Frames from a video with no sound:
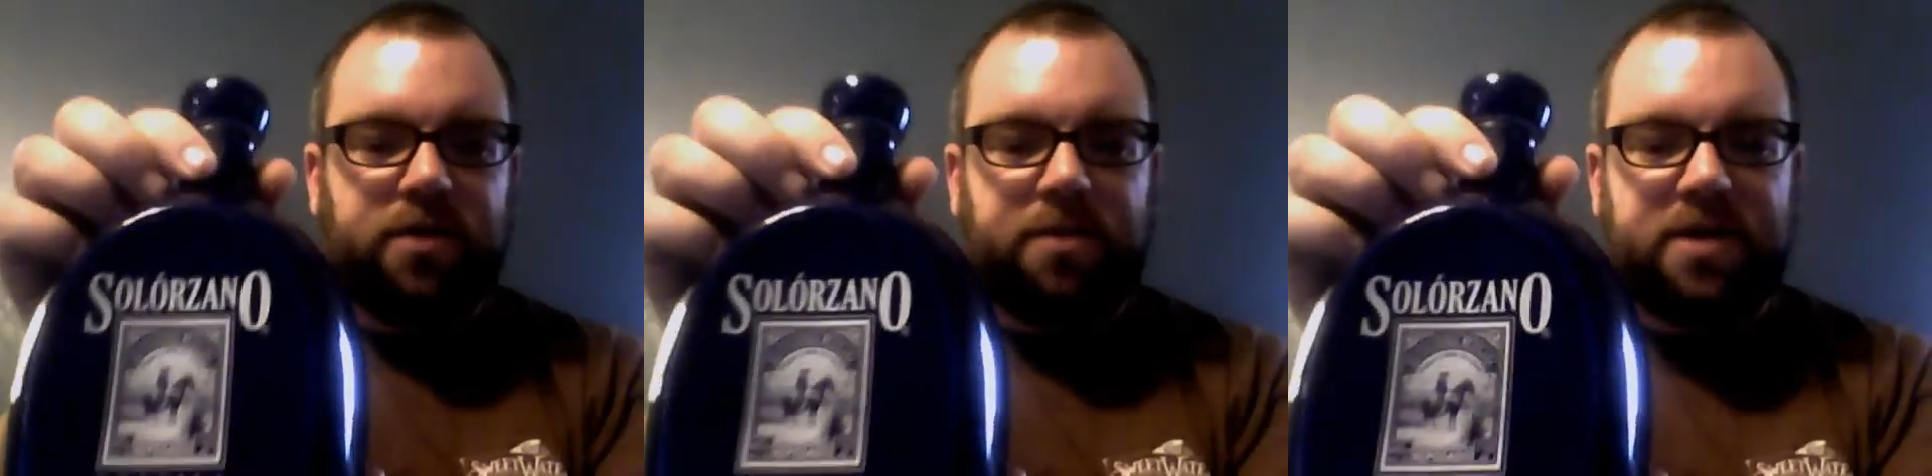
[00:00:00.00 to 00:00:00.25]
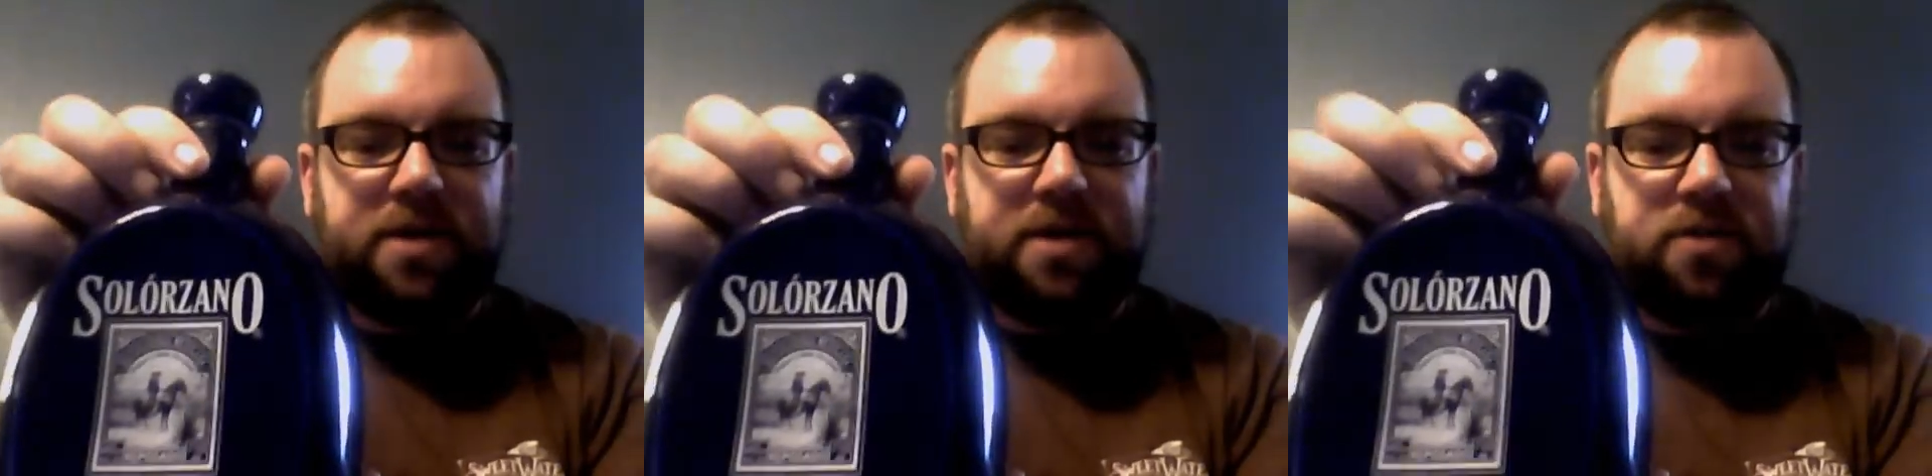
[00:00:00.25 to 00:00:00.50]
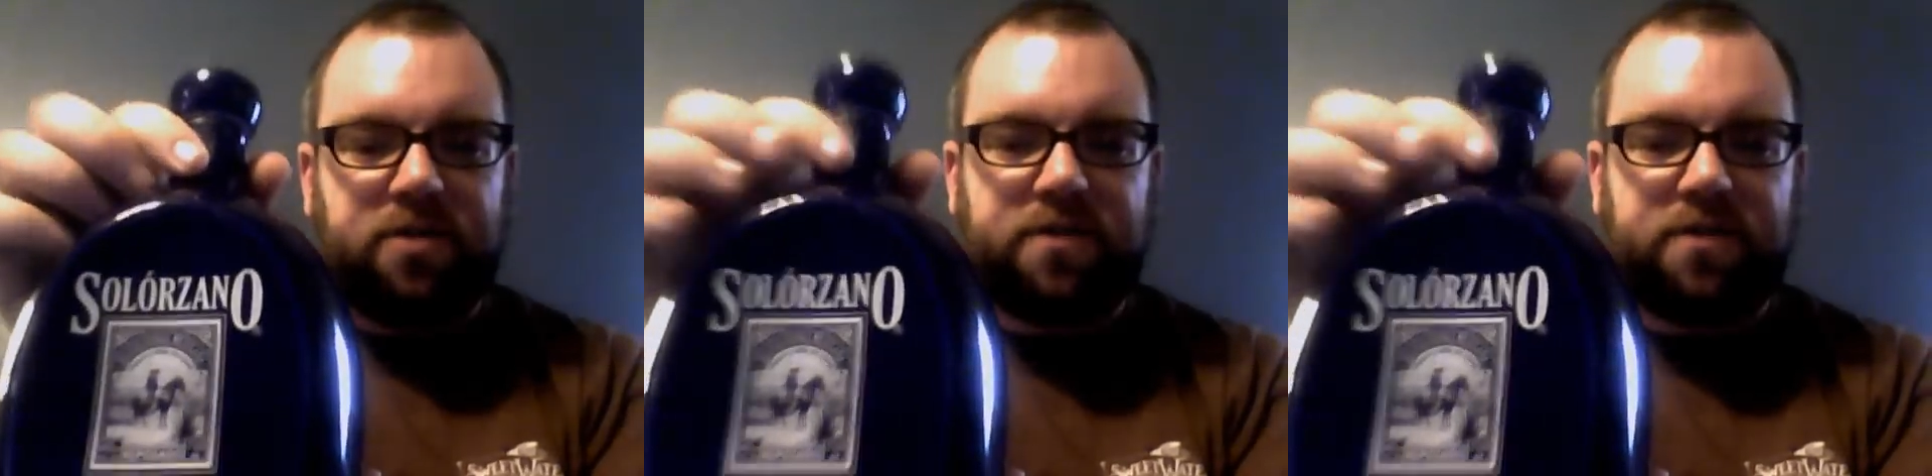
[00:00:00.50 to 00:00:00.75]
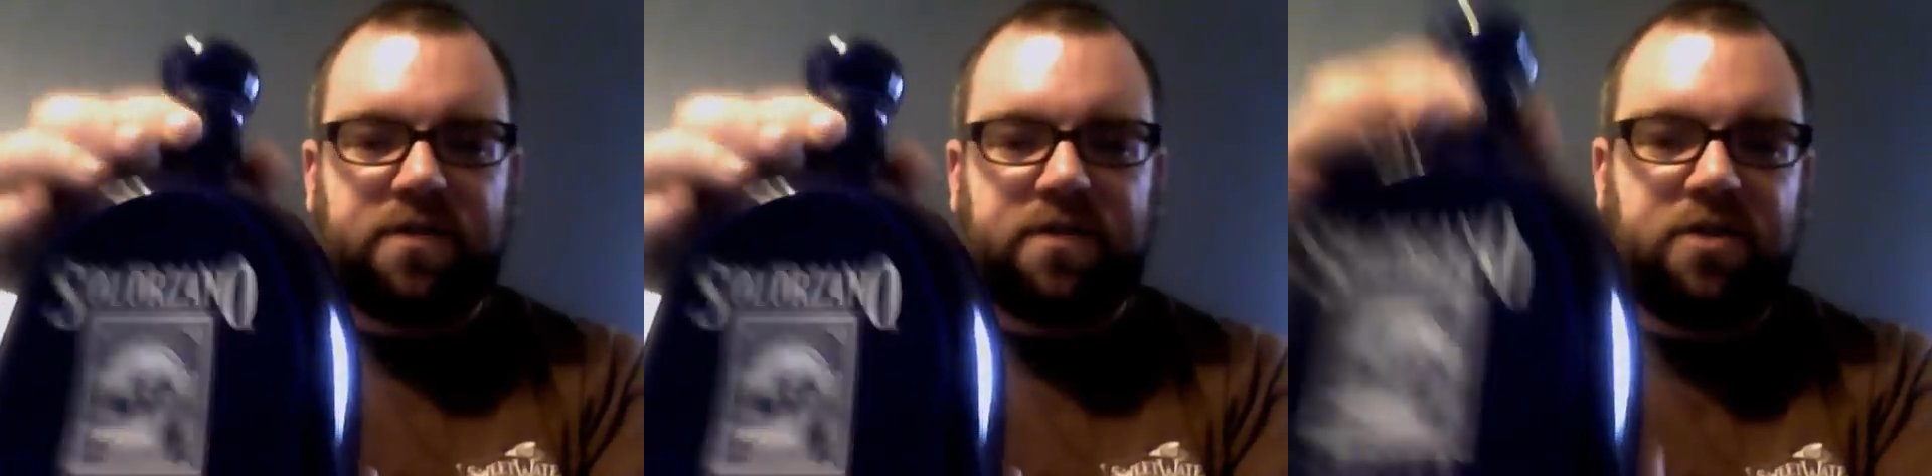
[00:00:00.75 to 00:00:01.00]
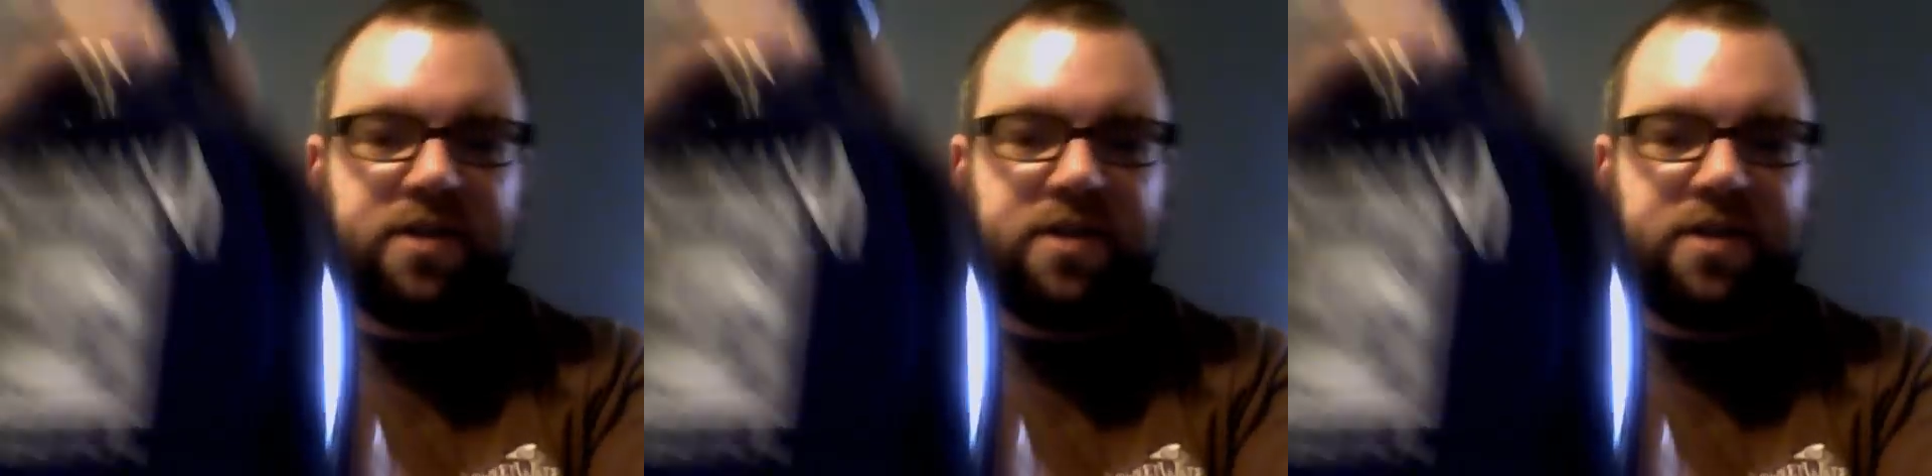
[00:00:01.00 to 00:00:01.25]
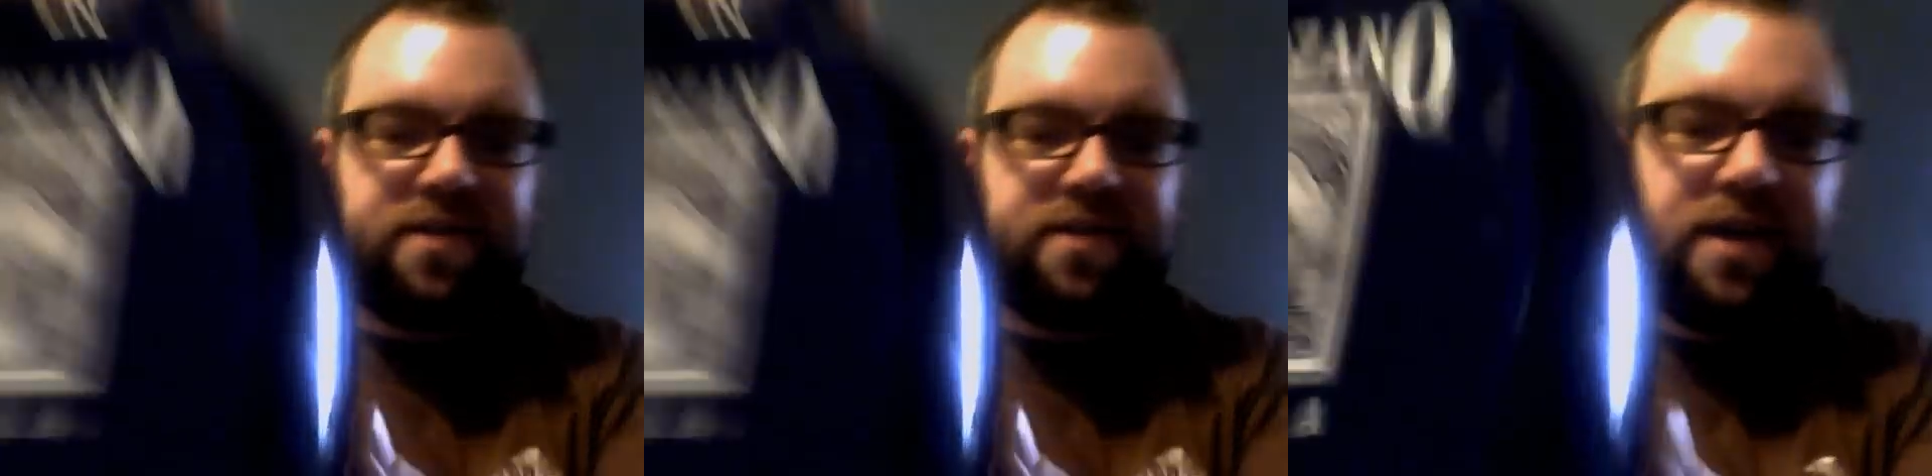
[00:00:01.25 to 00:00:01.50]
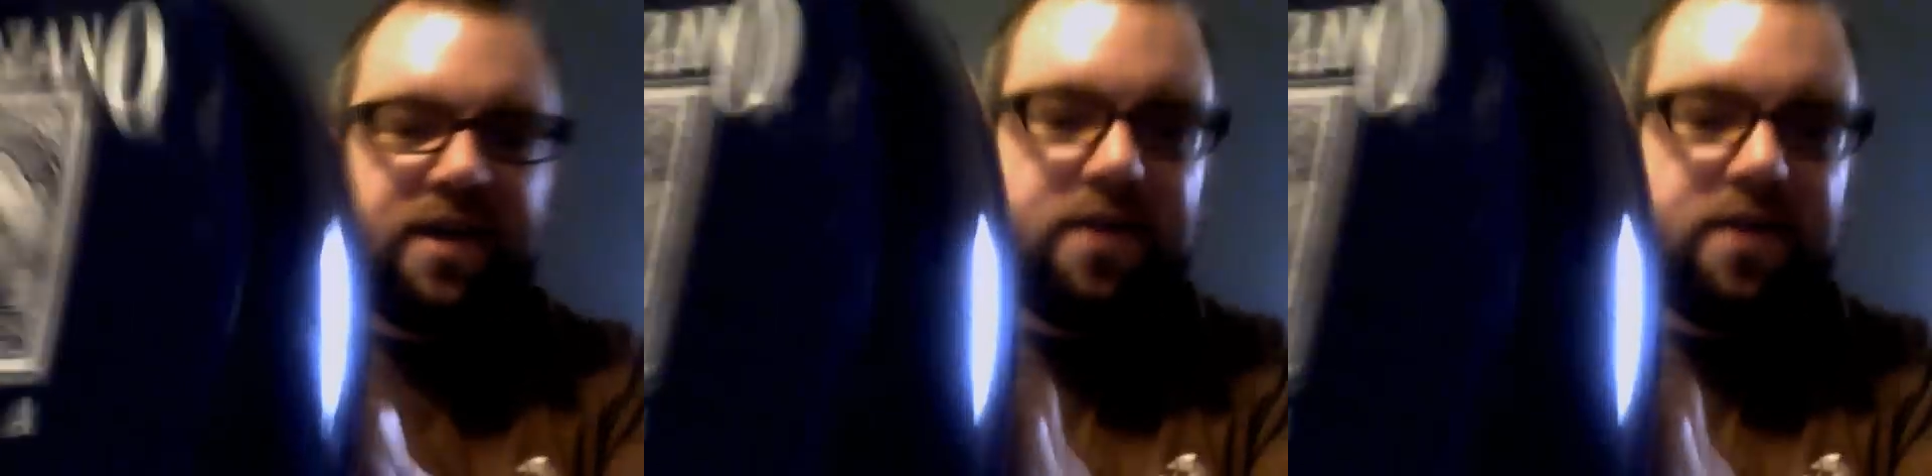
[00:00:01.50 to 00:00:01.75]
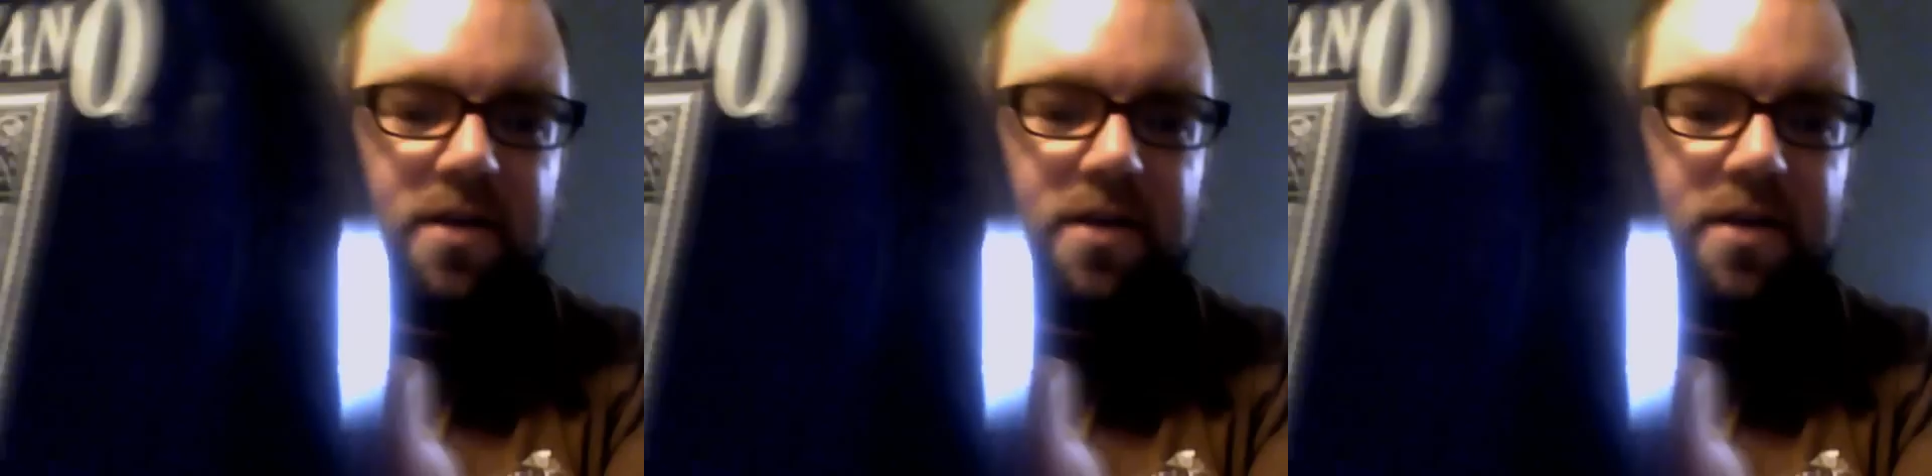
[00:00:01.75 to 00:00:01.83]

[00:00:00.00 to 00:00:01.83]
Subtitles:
bit closer so you can see